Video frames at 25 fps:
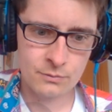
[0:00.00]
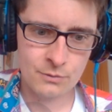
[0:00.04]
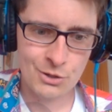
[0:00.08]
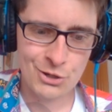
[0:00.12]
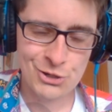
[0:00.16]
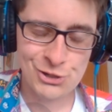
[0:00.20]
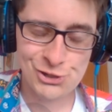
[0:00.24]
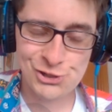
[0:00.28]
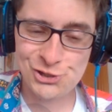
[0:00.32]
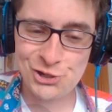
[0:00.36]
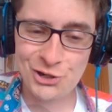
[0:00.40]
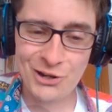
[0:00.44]

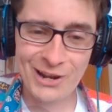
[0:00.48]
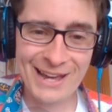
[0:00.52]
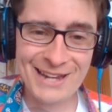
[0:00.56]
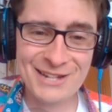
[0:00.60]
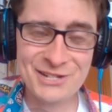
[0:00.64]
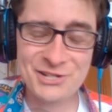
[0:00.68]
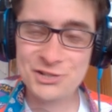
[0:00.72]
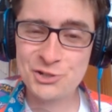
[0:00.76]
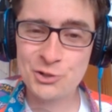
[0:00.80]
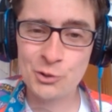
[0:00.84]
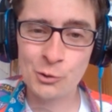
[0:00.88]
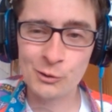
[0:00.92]
Should I
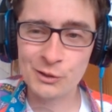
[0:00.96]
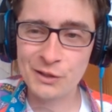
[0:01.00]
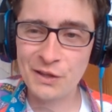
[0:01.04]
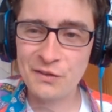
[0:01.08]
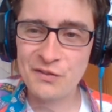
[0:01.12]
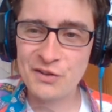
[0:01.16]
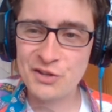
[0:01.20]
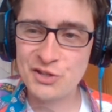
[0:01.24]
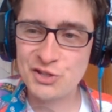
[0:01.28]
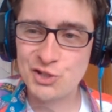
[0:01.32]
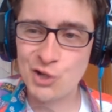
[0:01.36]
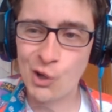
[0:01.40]
just call it
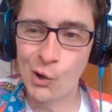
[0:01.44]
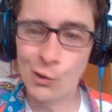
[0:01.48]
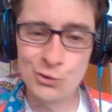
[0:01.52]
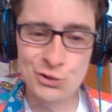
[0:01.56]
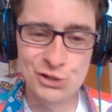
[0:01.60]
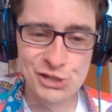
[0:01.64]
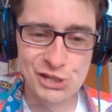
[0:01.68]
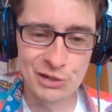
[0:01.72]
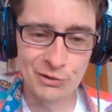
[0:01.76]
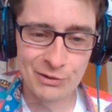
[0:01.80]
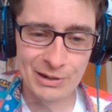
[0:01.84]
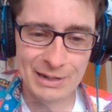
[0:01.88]
the
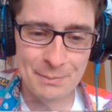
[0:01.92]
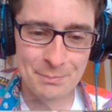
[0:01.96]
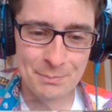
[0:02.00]
Doujigiri